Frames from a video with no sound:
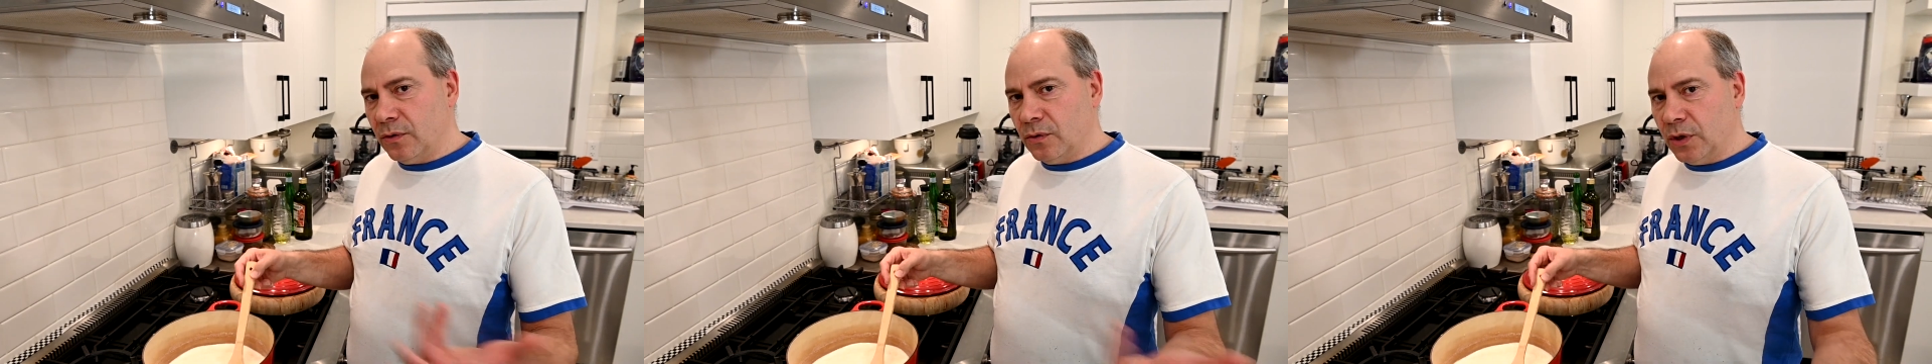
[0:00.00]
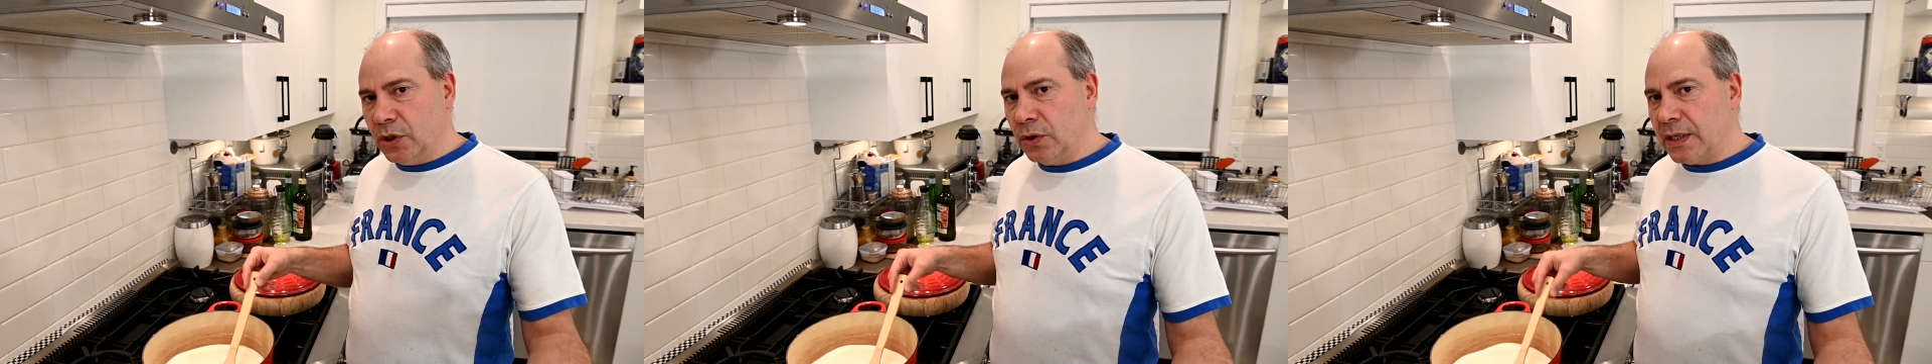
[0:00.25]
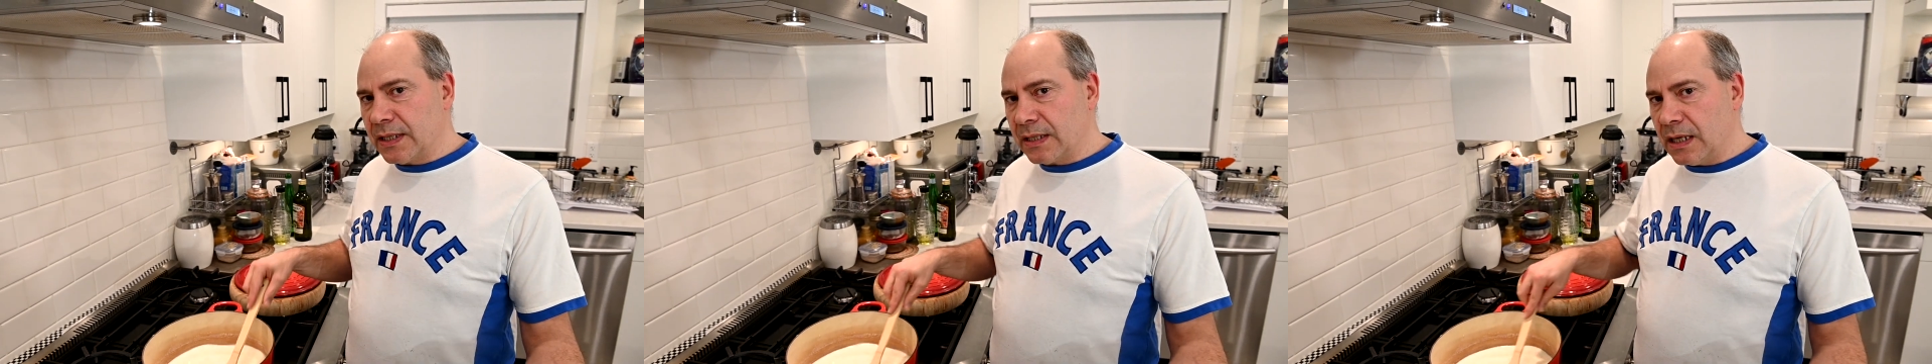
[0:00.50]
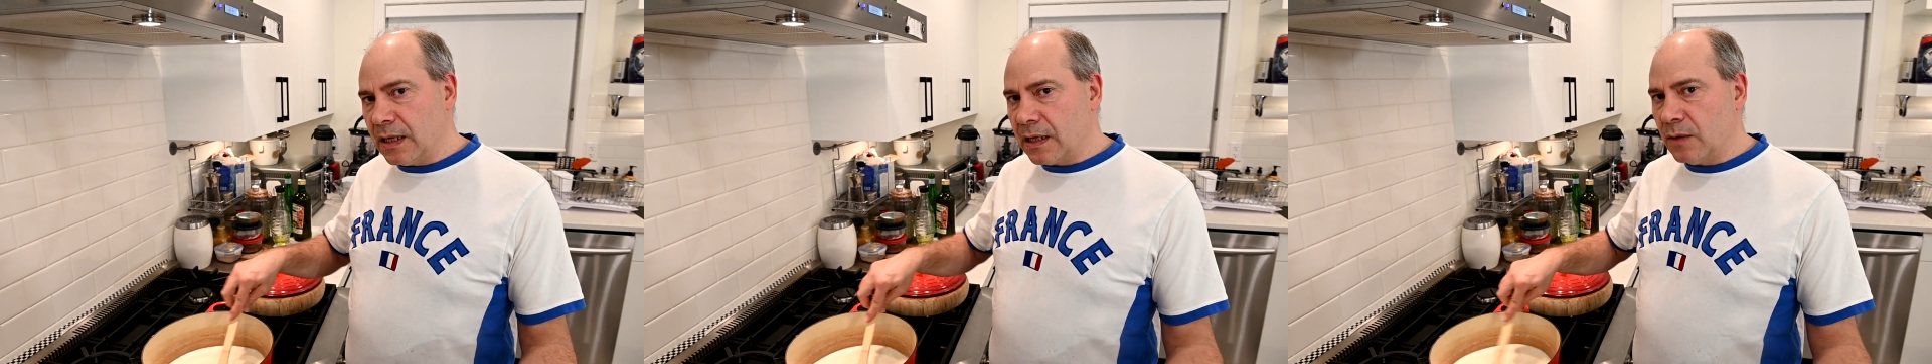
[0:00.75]
going to the
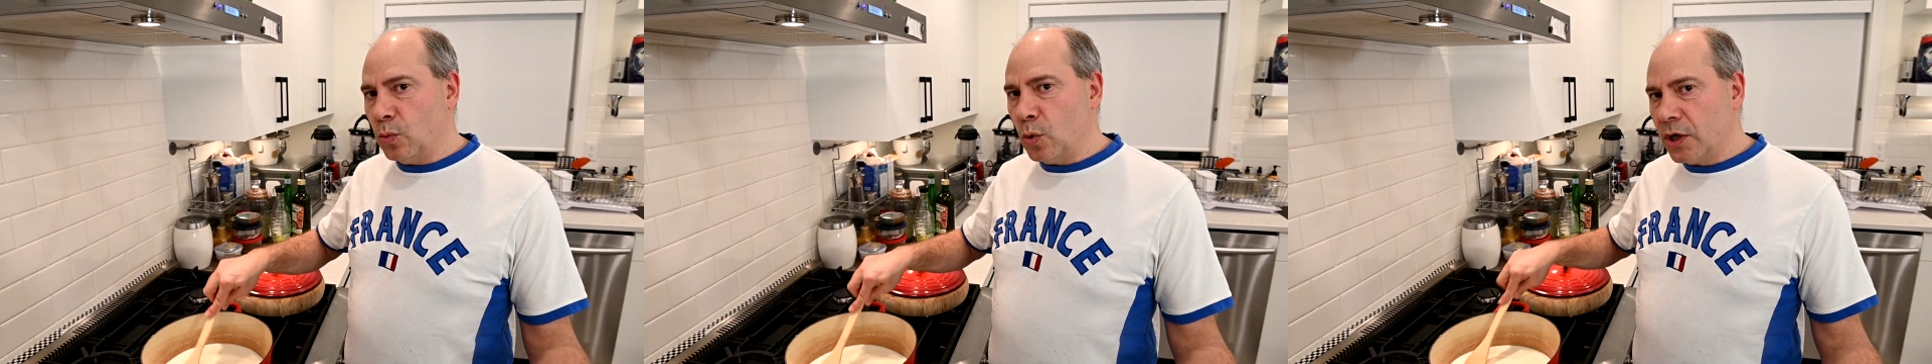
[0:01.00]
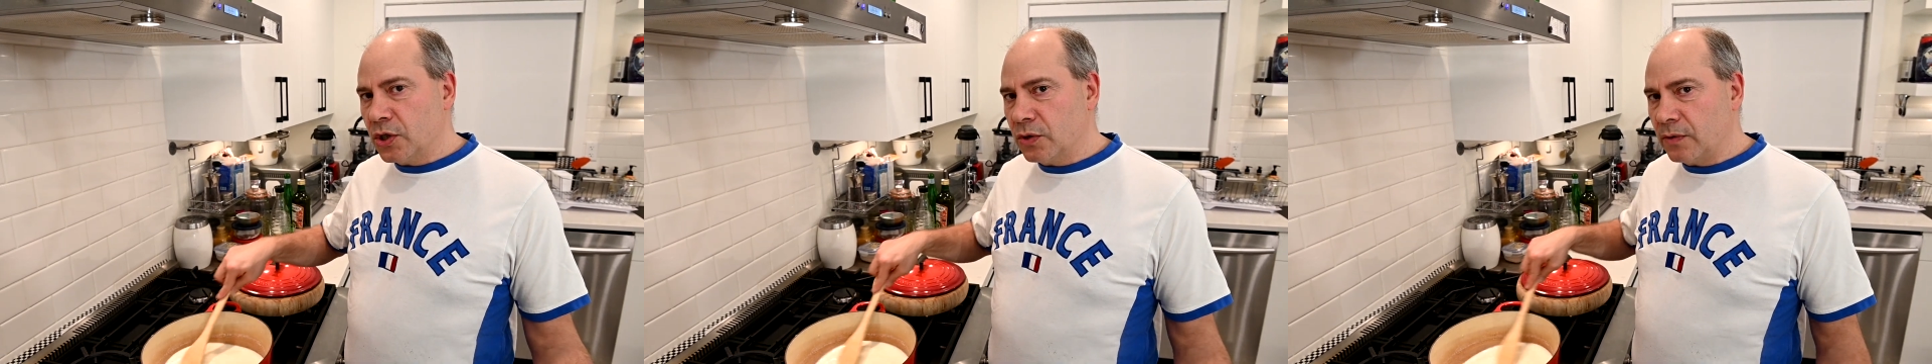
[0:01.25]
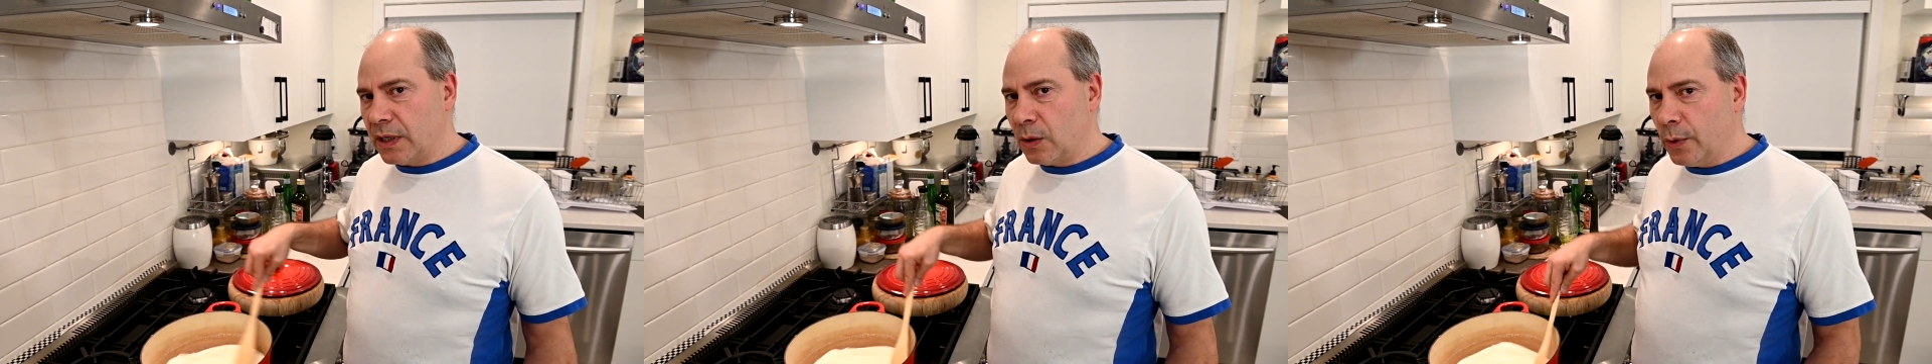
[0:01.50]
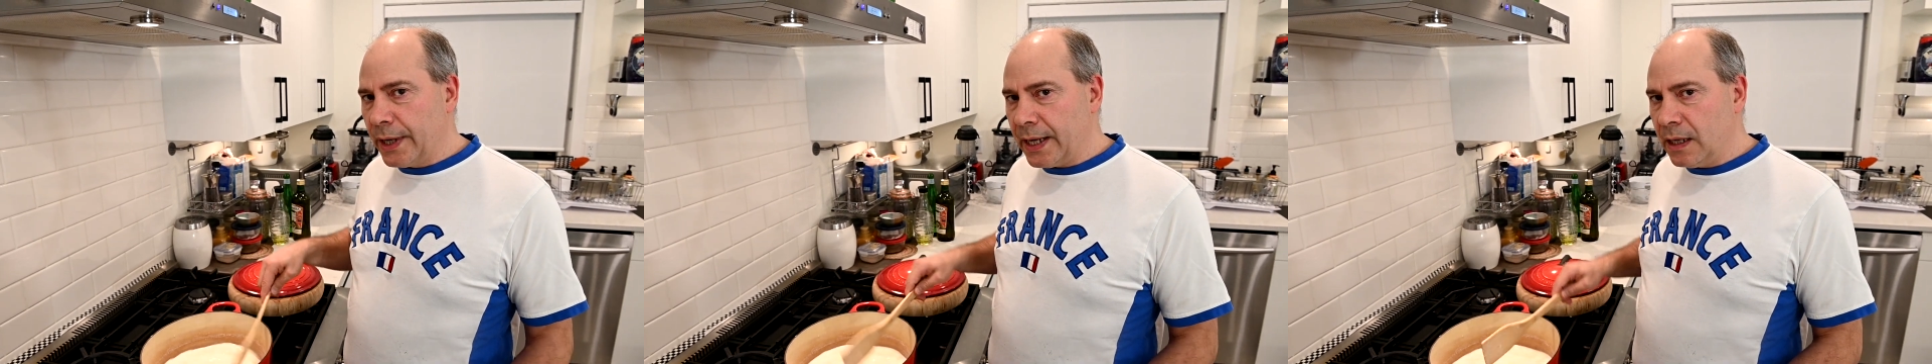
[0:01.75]
sink and wash it right
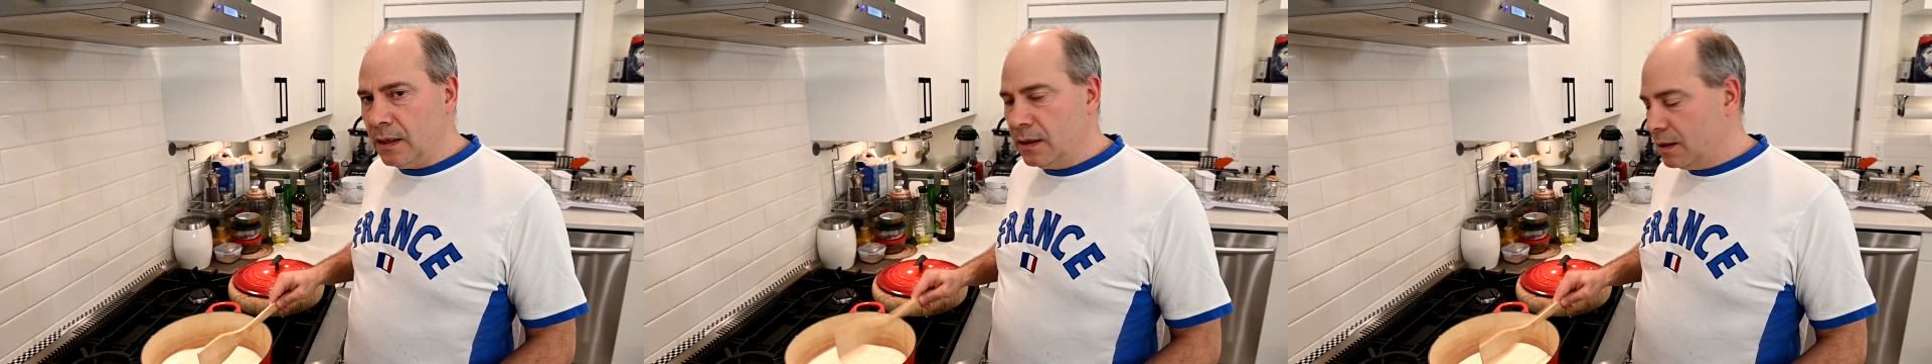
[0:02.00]
away,